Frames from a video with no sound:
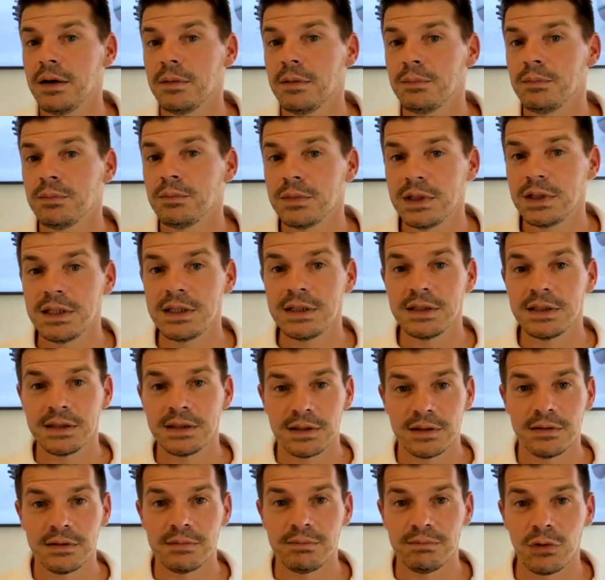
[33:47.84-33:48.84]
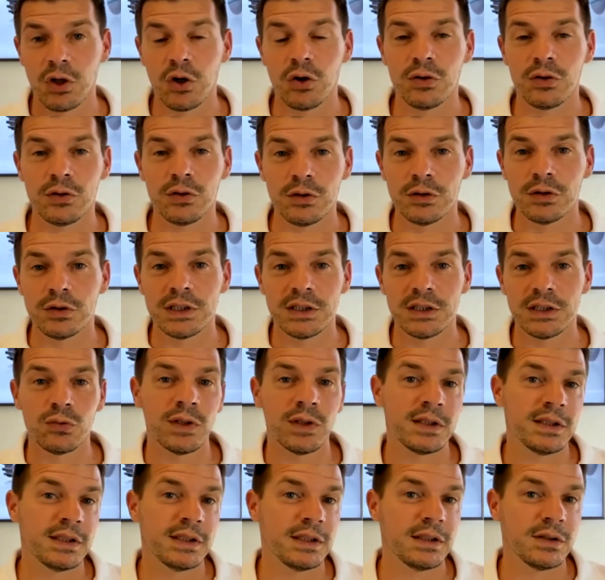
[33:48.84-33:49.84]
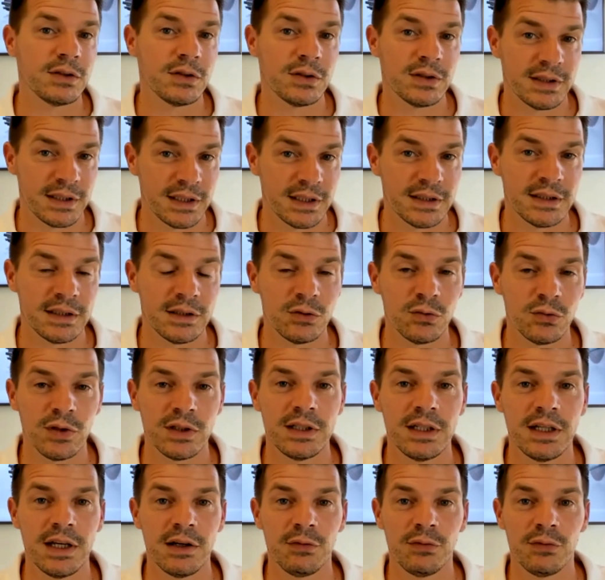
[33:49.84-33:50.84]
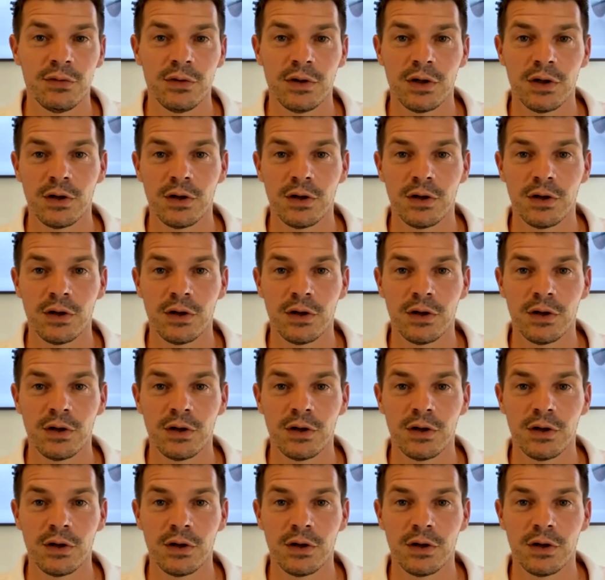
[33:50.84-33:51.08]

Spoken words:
this cutter, this 1620F